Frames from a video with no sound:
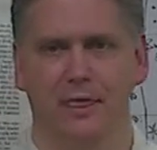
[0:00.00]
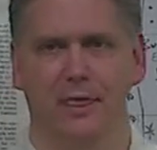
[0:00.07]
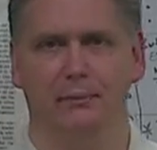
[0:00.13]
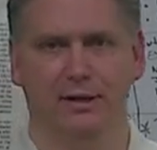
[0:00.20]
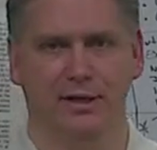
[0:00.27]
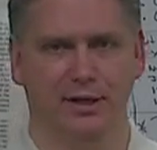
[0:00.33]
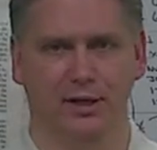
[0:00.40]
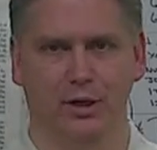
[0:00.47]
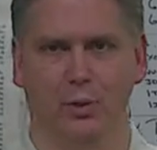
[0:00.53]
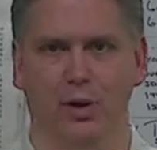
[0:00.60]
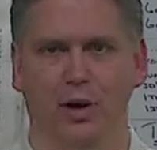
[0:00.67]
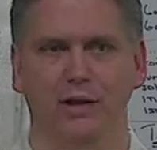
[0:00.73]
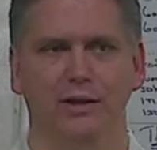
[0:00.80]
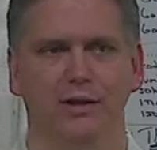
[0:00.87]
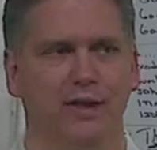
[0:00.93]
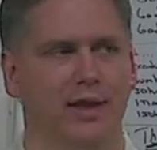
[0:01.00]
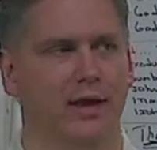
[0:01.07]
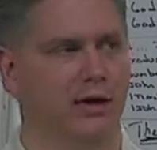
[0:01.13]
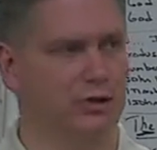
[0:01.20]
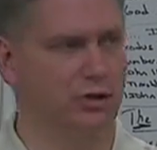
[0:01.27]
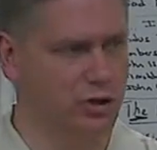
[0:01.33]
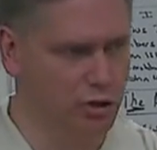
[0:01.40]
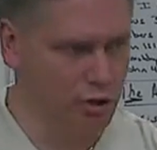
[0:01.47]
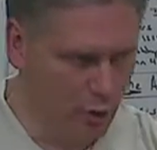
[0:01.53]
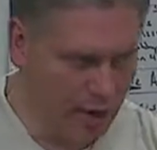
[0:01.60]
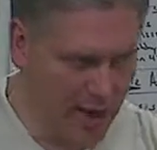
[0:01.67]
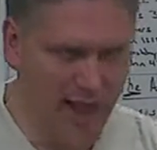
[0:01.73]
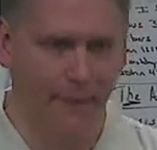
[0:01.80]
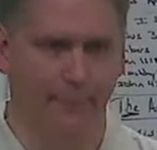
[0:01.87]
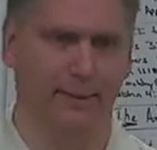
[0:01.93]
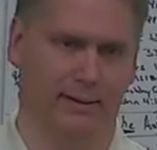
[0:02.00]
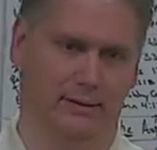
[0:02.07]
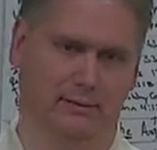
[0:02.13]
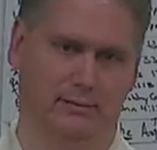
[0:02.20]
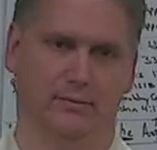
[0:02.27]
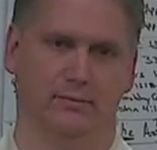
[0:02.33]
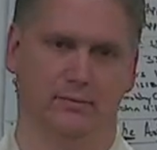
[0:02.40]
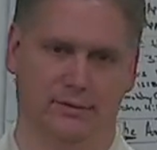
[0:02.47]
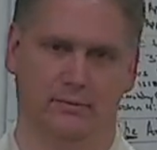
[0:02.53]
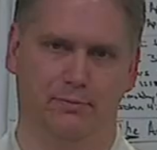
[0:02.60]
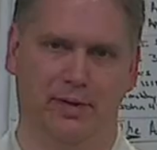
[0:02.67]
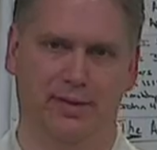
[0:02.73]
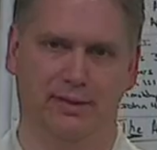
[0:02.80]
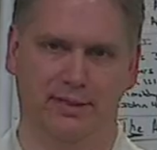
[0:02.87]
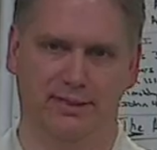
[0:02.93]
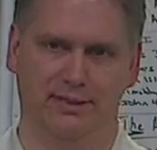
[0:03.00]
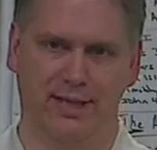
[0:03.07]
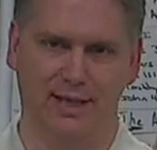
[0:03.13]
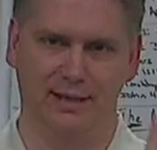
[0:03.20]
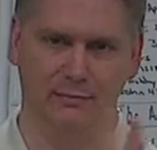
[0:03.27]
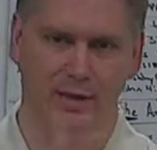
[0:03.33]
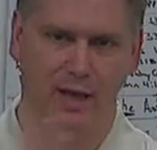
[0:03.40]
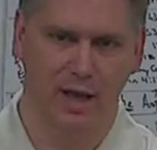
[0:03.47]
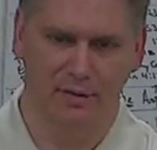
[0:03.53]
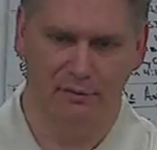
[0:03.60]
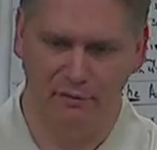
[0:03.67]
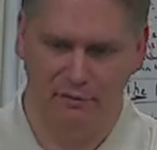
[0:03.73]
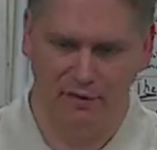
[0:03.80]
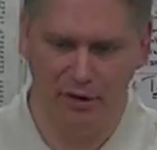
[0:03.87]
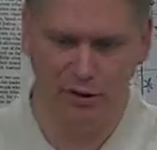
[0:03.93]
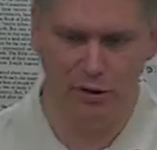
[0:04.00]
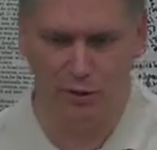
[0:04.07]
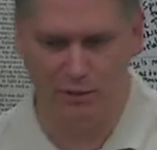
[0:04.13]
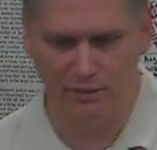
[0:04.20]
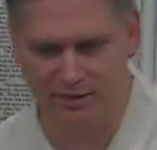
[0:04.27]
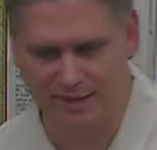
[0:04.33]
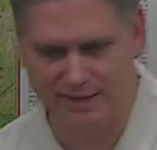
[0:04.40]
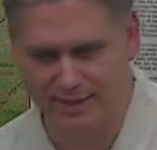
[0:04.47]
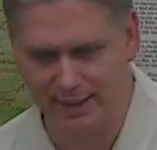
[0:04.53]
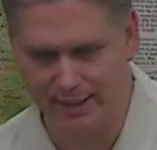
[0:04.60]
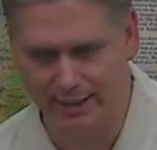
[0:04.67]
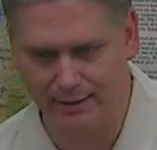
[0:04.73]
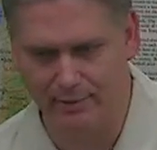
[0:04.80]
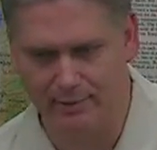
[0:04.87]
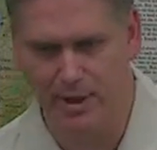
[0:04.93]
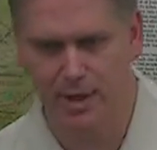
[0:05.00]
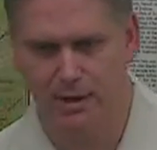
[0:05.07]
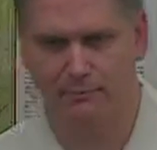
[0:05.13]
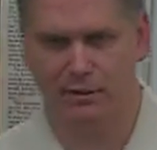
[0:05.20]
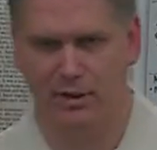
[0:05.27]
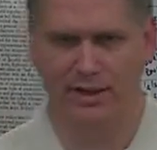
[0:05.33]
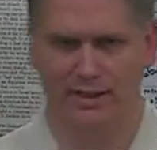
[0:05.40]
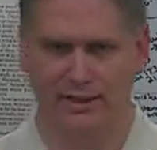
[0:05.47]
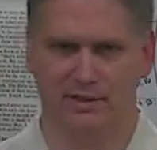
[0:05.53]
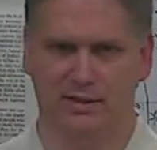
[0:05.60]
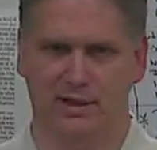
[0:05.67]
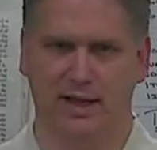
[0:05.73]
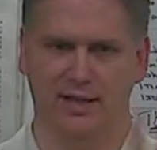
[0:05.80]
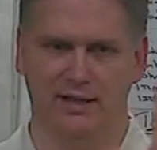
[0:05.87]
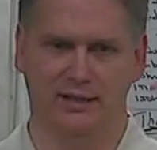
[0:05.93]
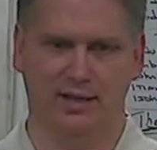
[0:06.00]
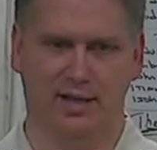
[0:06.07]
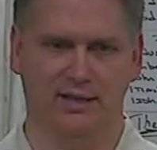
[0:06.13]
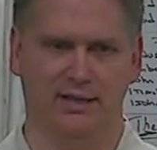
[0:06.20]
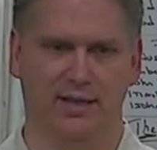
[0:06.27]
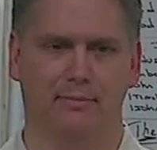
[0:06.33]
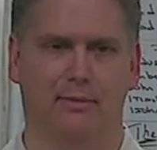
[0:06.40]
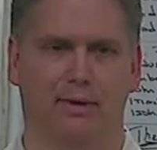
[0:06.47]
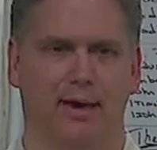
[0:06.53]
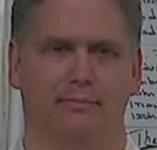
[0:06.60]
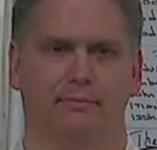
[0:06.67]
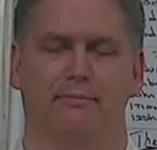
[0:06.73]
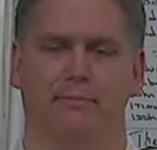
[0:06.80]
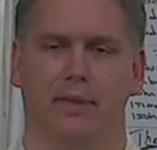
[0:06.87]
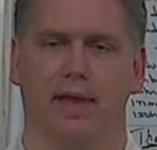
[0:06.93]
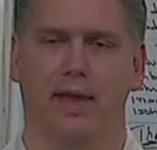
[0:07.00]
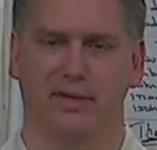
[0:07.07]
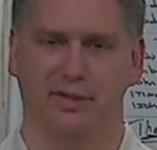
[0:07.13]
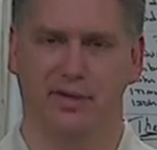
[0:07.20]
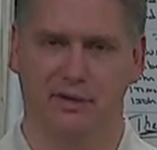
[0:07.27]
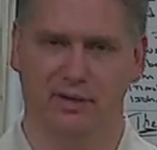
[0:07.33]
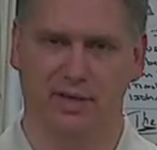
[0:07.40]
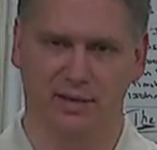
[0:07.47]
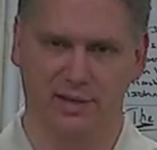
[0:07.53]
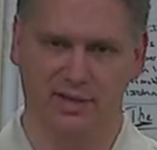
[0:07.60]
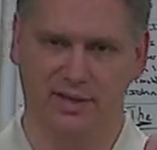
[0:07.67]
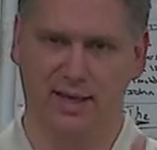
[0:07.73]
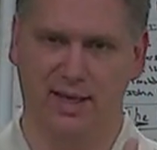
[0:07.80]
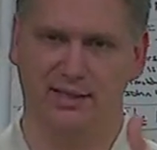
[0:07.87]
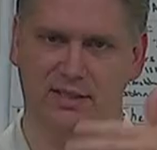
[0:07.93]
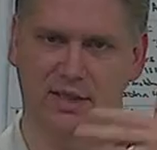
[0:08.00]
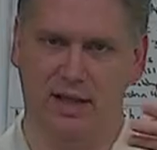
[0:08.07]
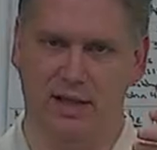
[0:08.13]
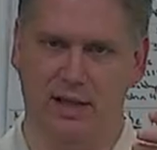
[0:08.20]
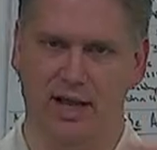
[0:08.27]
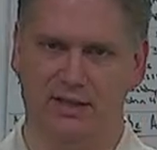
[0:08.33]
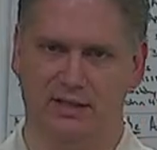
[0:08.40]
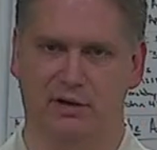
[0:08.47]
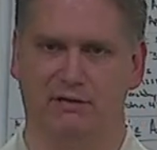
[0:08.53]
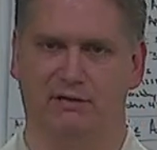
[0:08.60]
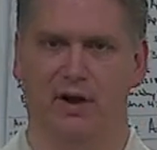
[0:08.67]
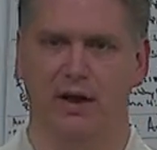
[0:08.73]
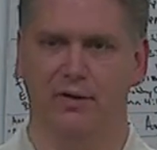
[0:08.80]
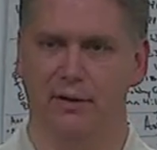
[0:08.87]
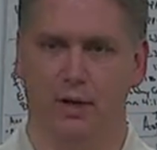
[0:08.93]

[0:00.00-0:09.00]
But you know what? They are so happy to be in the same venue or the same place as, as Abraham, and their, in this case, as their father.